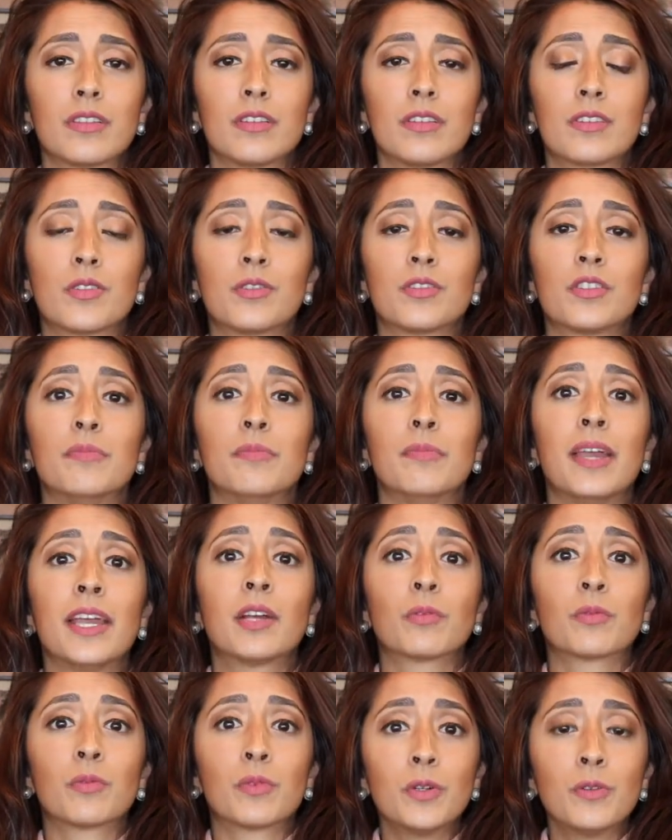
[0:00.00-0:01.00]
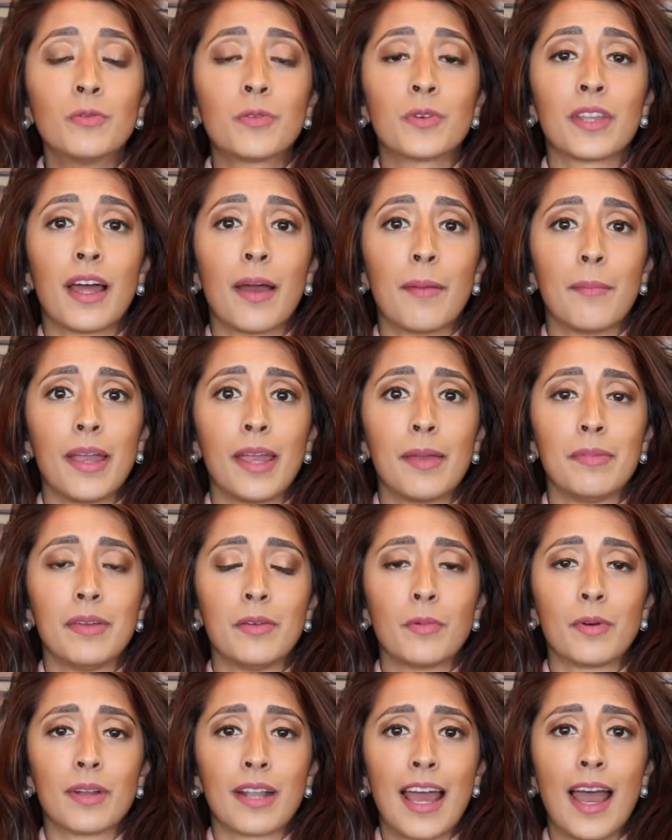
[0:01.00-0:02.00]
So to make room for that baby,
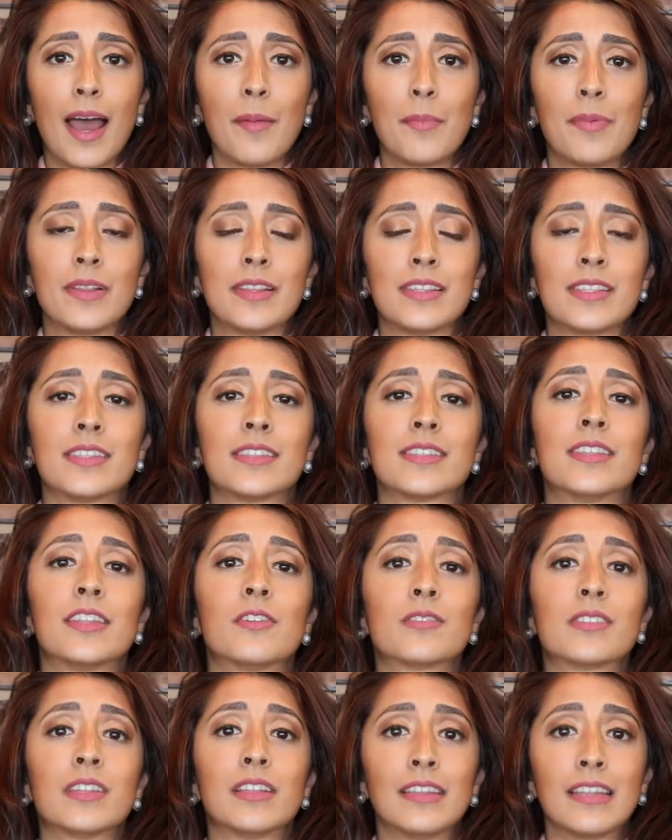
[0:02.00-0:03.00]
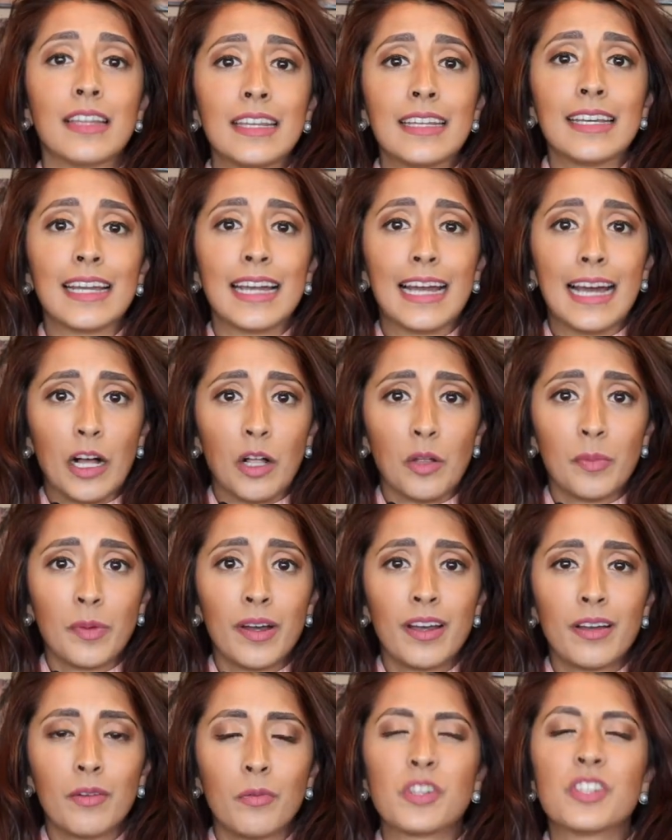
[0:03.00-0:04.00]
what happens is there's a linea
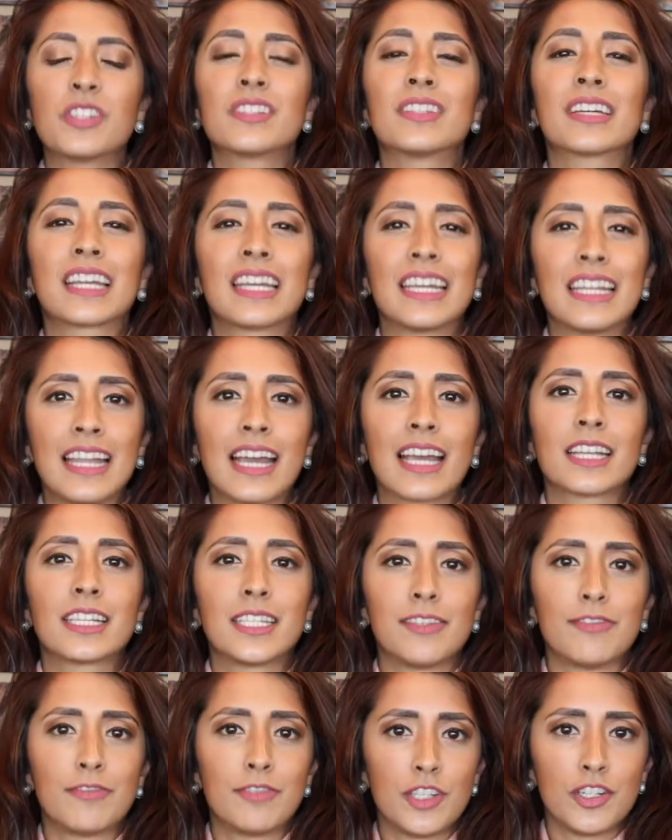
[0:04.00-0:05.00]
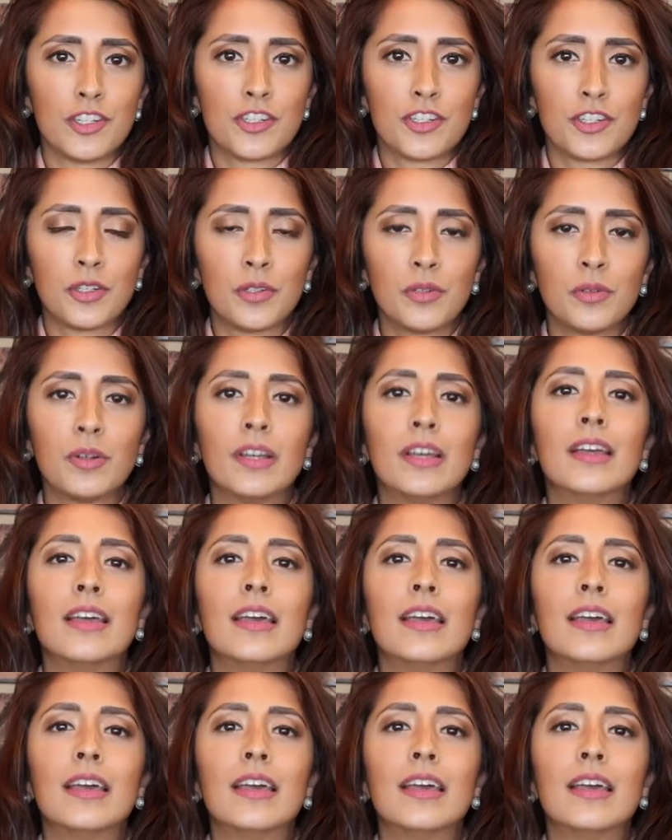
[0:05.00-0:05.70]
alba, which is a connective tissue.